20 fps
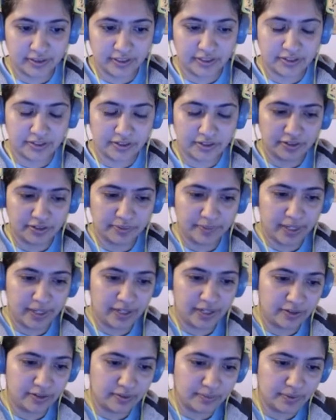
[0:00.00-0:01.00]
that's on her main
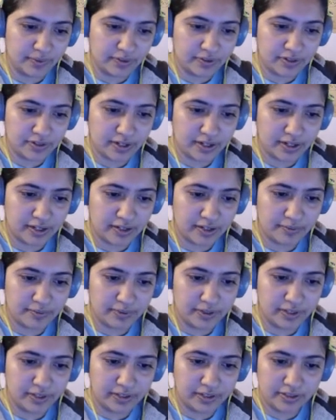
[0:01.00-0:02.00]
armor, so I kind of
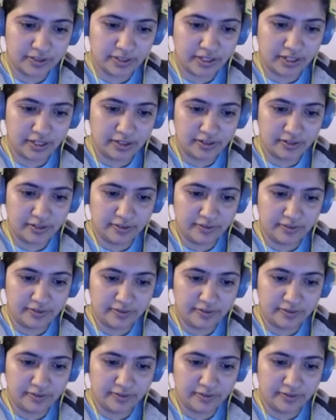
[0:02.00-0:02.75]
want to have